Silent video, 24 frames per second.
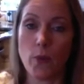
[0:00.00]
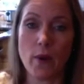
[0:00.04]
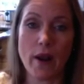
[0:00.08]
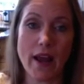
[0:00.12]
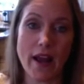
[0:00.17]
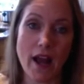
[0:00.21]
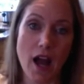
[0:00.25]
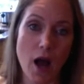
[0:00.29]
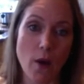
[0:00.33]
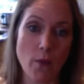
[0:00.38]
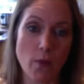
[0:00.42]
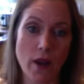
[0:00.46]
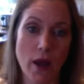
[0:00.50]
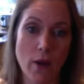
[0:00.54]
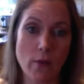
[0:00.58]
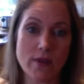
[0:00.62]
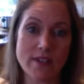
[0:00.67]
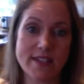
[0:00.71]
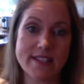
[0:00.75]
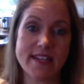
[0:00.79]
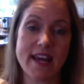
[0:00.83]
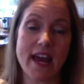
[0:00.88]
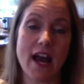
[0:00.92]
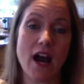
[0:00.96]
what I got when I
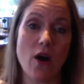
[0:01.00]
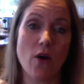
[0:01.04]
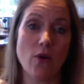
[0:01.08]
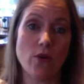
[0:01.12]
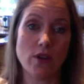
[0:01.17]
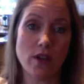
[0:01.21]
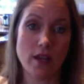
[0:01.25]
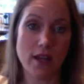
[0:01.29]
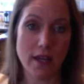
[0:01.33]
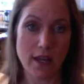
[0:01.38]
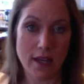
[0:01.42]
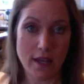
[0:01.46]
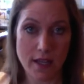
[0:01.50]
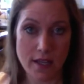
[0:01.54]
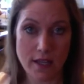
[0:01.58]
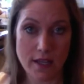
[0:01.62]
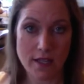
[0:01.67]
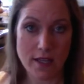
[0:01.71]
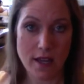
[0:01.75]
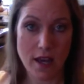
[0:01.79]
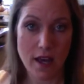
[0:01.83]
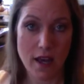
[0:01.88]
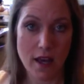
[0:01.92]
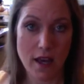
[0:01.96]
was down
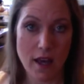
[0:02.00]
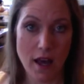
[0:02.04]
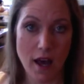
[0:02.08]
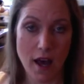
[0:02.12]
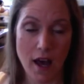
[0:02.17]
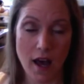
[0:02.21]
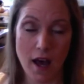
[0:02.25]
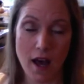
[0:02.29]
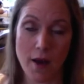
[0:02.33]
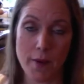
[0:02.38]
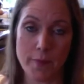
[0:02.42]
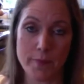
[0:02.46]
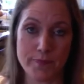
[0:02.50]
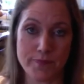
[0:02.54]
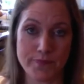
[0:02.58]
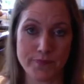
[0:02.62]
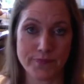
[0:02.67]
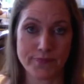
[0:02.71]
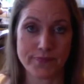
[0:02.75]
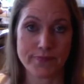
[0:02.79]
in um,